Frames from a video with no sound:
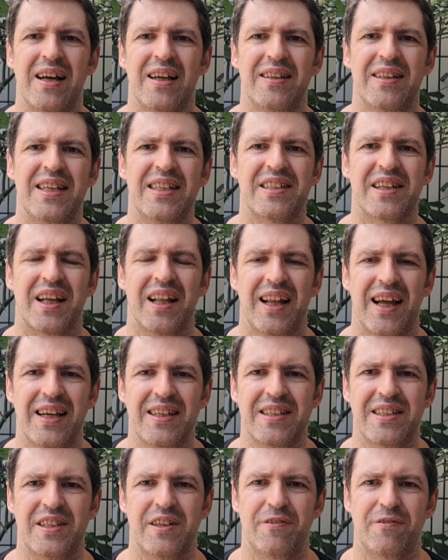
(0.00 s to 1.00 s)
these
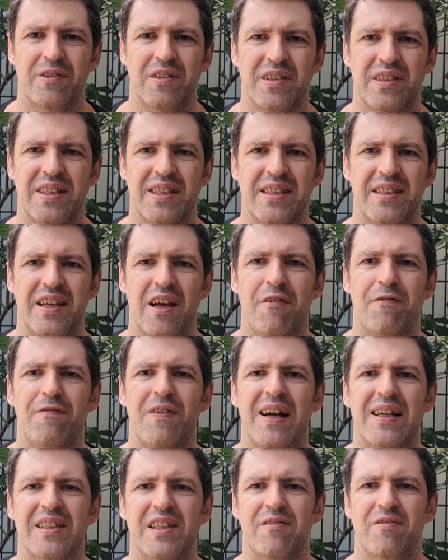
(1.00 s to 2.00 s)
class differences
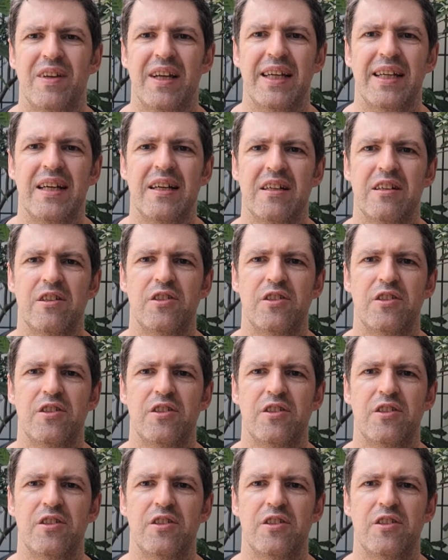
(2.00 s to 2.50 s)
effectively